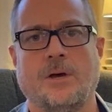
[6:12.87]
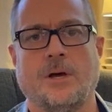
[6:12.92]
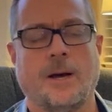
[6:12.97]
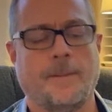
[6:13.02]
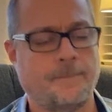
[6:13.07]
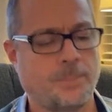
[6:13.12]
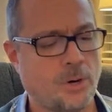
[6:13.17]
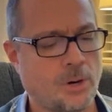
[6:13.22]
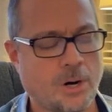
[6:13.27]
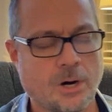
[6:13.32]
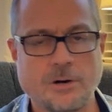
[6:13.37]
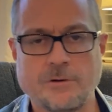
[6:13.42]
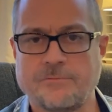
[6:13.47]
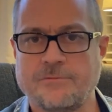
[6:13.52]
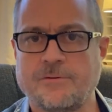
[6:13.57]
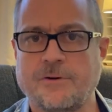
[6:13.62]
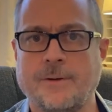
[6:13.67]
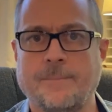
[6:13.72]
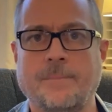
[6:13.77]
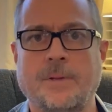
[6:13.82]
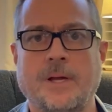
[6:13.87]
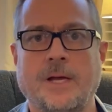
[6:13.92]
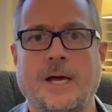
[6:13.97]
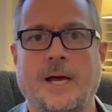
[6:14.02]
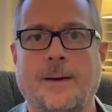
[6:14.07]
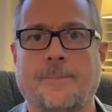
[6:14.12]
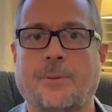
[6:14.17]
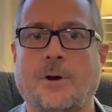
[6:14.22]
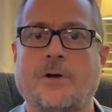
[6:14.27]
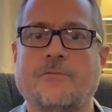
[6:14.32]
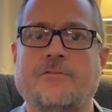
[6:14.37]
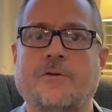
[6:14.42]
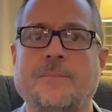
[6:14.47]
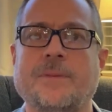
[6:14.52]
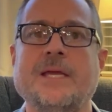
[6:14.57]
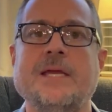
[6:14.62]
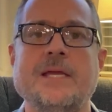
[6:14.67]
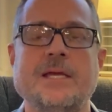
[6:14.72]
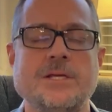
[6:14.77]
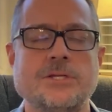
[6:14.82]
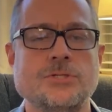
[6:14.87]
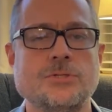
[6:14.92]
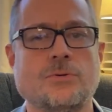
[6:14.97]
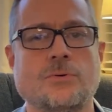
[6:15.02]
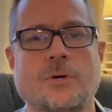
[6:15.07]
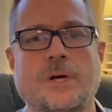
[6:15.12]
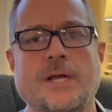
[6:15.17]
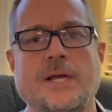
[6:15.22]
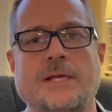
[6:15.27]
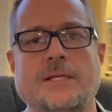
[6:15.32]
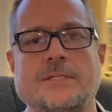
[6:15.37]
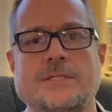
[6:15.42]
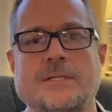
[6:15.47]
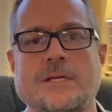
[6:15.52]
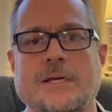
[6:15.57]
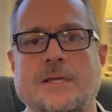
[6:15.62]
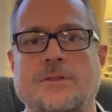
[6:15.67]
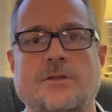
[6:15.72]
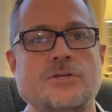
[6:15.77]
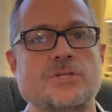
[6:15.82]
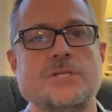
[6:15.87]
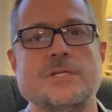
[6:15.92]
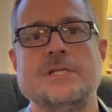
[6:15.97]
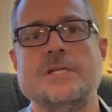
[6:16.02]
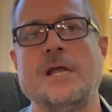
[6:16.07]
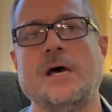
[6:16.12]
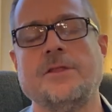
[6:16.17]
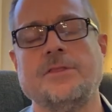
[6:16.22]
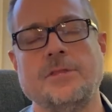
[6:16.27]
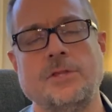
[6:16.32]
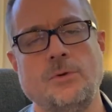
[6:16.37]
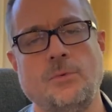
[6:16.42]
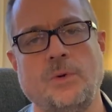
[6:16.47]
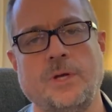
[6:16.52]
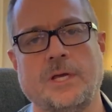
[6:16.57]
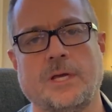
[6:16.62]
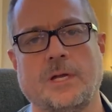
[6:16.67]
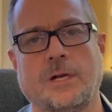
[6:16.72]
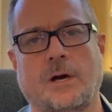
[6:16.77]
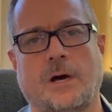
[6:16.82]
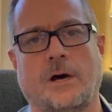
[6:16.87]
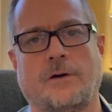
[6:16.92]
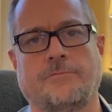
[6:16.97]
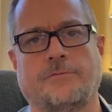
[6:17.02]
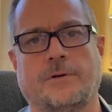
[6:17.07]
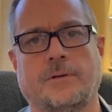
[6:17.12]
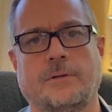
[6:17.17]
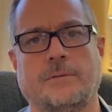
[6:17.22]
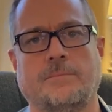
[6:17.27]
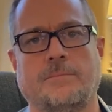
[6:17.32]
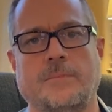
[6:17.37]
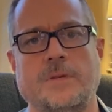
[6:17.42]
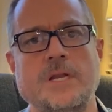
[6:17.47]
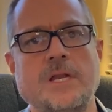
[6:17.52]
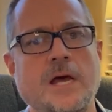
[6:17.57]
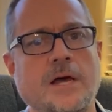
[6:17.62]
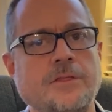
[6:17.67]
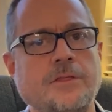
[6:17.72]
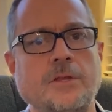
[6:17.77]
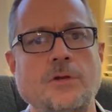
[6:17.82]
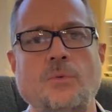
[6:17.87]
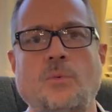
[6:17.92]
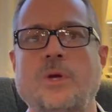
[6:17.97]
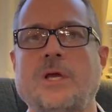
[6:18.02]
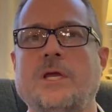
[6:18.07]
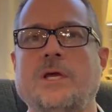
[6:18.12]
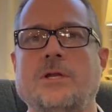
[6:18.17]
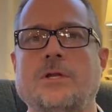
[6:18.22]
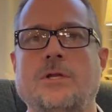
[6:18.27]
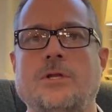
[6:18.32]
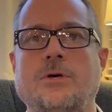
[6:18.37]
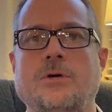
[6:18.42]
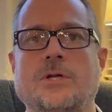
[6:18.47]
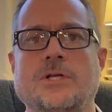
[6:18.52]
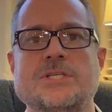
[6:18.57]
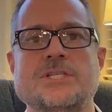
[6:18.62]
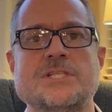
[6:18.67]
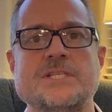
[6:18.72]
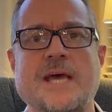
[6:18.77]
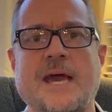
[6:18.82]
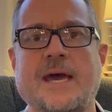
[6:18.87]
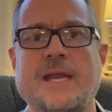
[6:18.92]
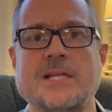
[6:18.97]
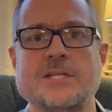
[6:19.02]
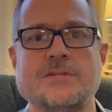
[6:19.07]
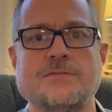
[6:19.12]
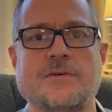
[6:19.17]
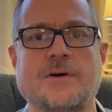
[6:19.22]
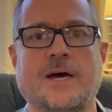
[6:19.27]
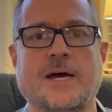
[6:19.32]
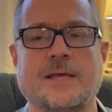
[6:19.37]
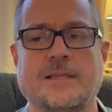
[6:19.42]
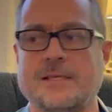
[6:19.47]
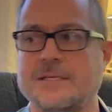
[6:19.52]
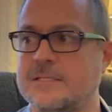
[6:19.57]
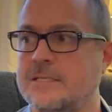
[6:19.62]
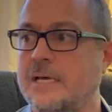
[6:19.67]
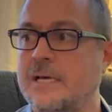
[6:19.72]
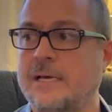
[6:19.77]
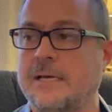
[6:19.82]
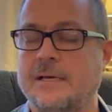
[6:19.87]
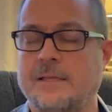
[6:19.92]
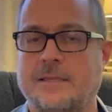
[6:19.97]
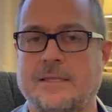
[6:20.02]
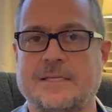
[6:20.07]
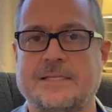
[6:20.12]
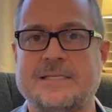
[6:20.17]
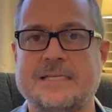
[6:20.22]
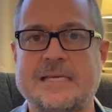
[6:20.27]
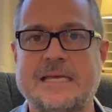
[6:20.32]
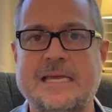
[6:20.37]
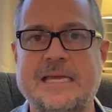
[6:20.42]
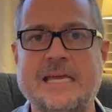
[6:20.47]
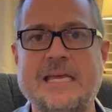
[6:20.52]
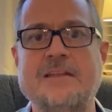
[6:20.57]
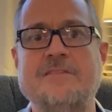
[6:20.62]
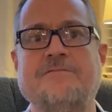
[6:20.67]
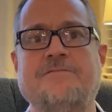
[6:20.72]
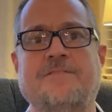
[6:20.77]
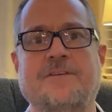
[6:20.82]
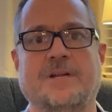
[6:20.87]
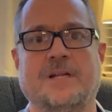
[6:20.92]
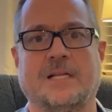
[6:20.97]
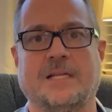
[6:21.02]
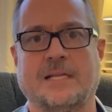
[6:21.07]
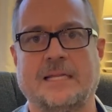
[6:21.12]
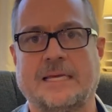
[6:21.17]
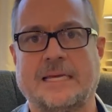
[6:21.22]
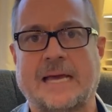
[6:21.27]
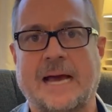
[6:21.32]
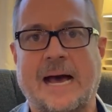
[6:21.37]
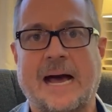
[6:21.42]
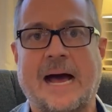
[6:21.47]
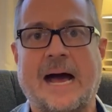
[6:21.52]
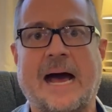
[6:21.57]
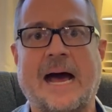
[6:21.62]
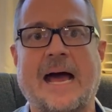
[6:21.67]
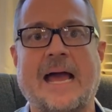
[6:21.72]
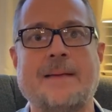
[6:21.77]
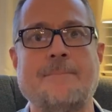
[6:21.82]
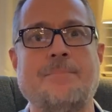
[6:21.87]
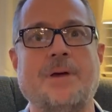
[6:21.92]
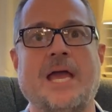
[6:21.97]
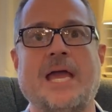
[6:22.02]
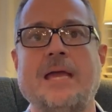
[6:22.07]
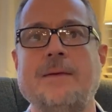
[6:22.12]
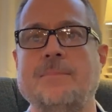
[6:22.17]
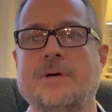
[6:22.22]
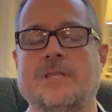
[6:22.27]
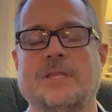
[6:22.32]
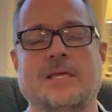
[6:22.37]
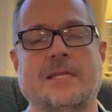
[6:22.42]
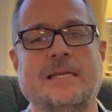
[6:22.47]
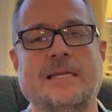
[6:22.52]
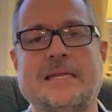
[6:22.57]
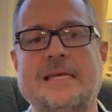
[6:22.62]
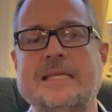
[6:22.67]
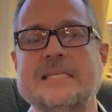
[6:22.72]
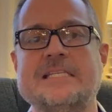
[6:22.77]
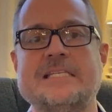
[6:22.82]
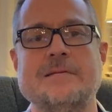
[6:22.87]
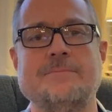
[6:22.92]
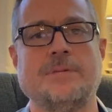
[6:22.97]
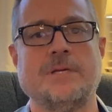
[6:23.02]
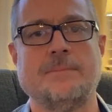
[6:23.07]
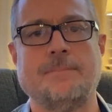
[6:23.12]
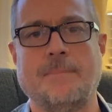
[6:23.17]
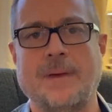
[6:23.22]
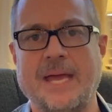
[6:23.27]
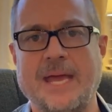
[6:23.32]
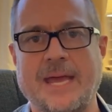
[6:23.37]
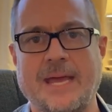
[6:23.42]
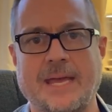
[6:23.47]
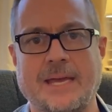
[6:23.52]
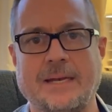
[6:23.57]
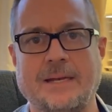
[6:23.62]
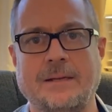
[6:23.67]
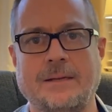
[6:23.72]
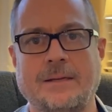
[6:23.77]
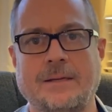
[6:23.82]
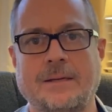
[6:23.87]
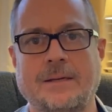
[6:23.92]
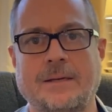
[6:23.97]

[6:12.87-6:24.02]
Apart from, apart from His grace, there's nothing we can offer, nothing we can do to satisfy this, this infinitely high payment that needs to be made